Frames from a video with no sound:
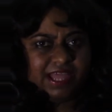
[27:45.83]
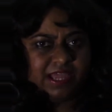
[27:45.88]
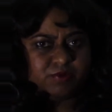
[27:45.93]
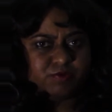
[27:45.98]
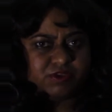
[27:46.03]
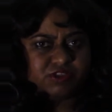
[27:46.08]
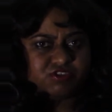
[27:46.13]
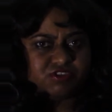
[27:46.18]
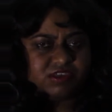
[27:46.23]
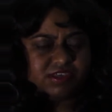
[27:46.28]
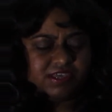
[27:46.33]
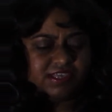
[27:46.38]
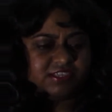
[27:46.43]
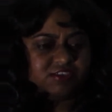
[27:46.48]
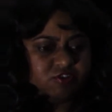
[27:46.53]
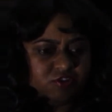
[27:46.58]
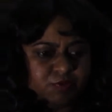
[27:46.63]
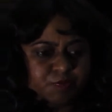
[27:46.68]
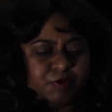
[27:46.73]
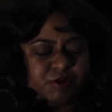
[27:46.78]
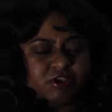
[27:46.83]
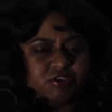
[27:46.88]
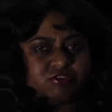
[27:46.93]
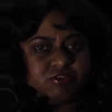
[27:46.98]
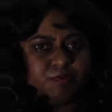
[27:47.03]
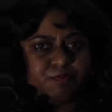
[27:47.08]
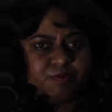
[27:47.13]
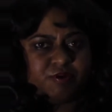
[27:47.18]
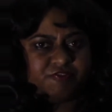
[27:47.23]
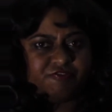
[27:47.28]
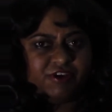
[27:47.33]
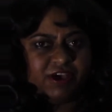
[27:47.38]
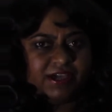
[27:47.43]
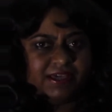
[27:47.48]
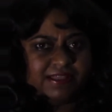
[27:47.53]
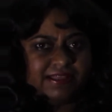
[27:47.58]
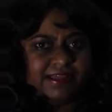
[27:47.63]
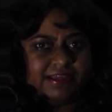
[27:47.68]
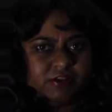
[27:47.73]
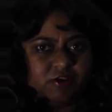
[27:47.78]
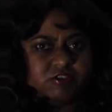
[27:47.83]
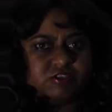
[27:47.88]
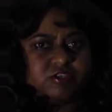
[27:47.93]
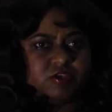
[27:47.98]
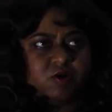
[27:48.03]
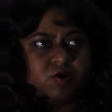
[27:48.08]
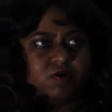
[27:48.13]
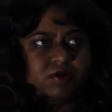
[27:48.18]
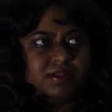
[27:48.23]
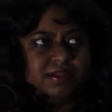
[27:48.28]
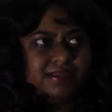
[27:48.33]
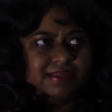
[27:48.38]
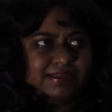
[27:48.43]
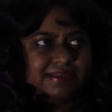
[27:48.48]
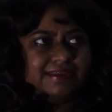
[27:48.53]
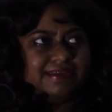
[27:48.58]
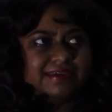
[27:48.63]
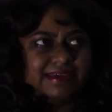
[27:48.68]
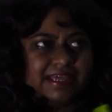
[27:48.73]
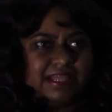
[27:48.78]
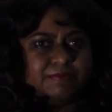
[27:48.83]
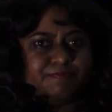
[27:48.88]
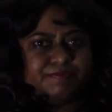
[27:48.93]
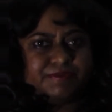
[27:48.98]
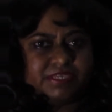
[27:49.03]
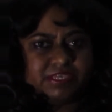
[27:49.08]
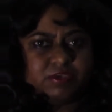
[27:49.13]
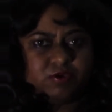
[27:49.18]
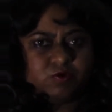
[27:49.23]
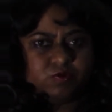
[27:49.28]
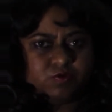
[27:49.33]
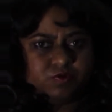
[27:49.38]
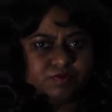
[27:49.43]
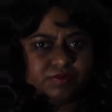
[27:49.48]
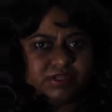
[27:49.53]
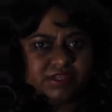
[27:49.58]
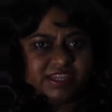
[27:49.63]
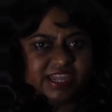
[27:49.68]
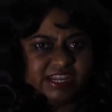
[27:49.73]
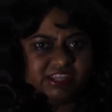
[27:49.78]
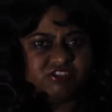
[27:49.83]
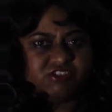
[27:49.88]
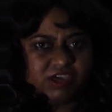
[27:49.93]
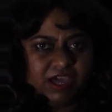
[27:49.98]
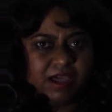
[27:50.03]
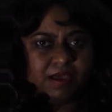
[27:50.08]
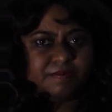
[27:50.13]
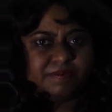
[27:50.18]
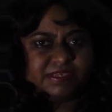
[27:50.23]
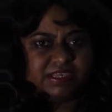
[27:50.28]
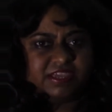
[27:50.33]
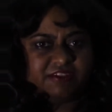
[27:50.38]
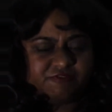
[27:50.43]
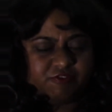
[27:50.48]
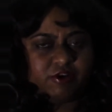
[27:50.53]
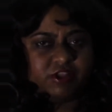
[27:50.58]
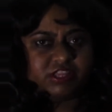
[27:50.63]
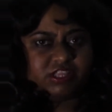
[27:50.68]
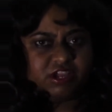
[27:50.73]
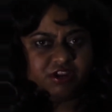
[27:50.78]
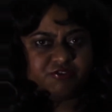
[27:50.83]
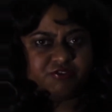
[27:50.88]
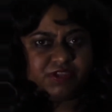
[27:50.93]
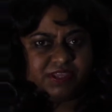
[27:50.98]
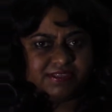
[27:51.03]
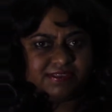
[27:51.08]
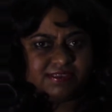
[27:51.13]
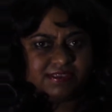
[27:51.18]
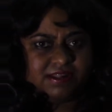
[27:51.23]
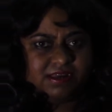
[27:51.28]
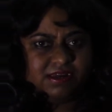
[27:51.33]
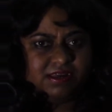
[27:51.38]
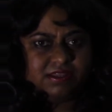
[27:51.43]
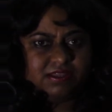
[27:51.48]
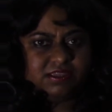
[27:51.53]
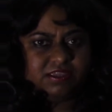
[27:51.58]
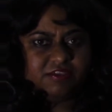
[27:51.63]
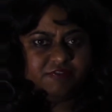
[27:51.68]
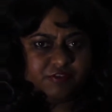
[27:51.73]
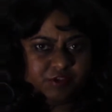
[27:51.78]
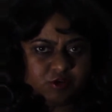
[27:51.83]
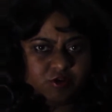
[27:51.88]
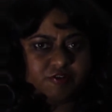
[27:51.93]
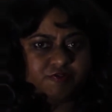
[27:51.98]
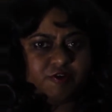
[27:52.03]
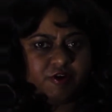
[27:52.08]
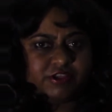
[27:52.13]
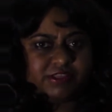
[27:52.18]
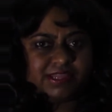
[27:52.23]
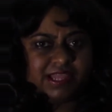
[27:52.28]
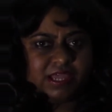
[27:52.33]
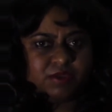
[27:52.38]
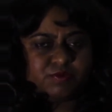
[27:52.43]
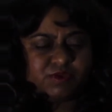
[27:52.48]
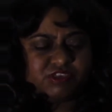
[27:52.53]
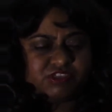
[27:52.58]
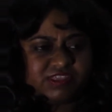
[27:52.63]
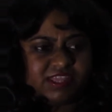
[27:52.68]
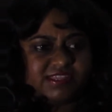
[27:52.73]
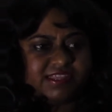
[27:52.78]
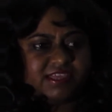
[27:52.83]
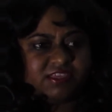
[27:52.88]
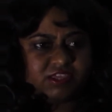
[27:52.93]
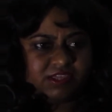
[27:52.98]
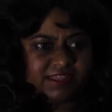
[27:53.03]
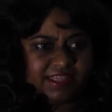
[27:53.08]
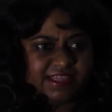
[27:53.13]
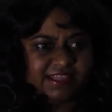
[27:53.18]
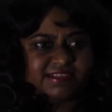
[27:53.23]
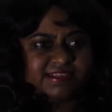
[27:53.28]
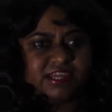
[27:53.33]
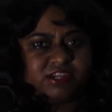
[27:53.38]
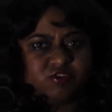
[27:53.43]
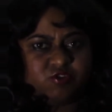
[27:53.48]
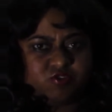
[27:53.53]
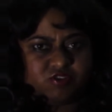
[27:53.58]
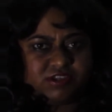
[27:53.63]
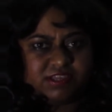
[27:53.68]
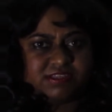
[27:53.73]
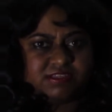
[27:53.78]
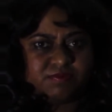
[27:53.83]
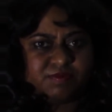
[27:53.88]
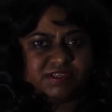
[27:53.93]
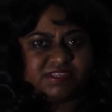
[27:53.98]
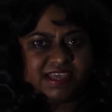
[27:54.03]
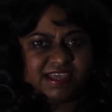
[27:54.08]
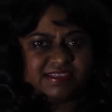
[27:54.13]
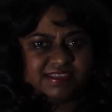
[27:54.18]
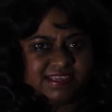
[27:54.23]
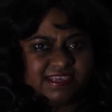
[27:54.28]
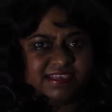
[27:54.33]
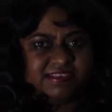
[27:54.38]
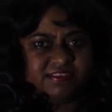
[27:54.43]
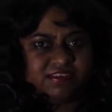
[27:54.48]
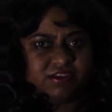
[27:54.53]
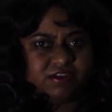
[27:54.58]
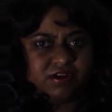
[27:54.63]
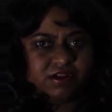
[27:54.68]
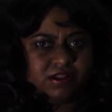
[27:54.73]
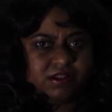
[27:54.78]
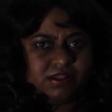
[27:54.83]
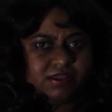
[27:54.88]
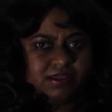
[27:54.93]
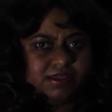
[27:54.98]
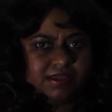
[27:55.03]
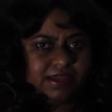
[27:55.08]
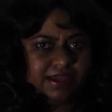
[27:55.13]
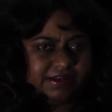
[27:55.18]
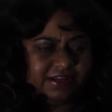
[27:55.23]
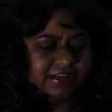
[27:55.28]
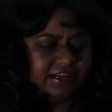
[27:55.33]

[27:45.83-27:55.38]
language. It's good to put on your profile and also helps you get jobs in foreign countries. If you know a foreign language, they think they can send you to customer sites easier and